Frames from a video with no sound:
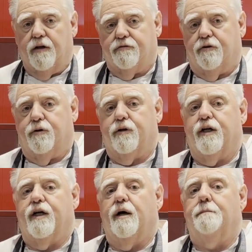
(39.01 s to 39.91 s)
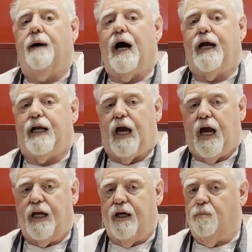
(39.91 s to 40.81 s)
So you can combine
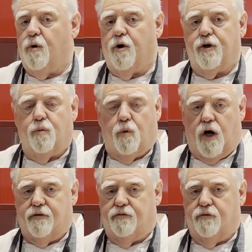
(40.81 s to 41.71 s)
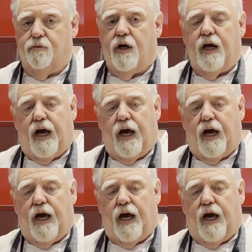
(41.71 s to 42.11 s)
anywhere you want to